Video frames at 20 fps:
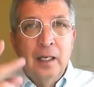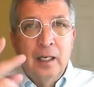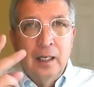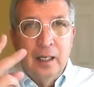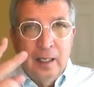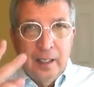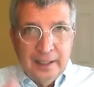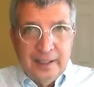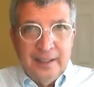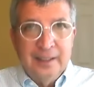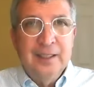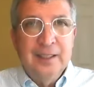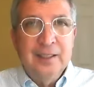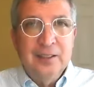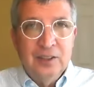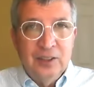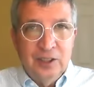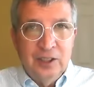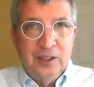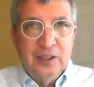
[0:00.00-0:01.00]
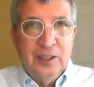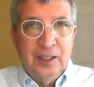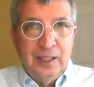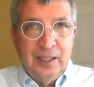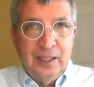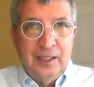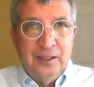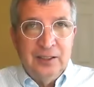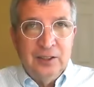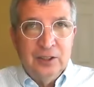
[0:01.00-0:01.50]
Huntington's
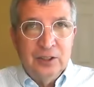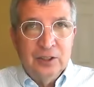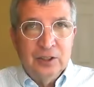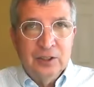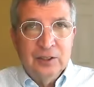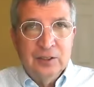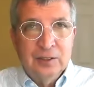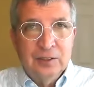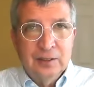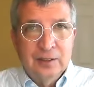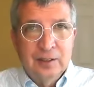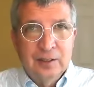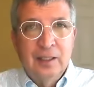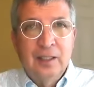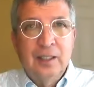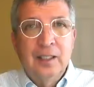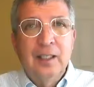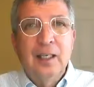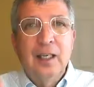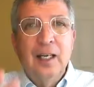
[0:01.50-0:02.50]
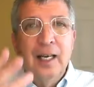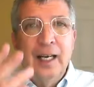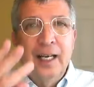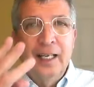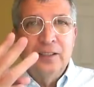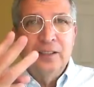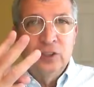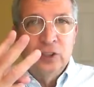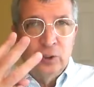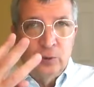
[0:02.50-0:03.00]
disease,
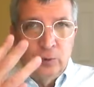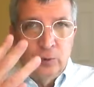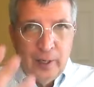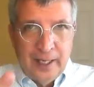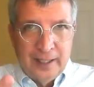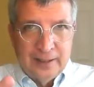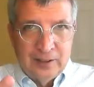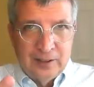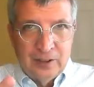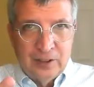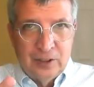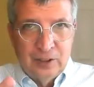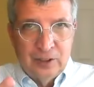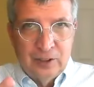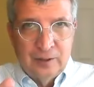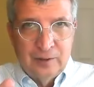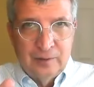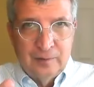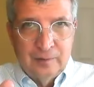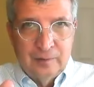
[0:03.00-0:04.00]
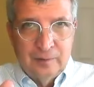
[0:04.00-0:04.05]
and Tourette's.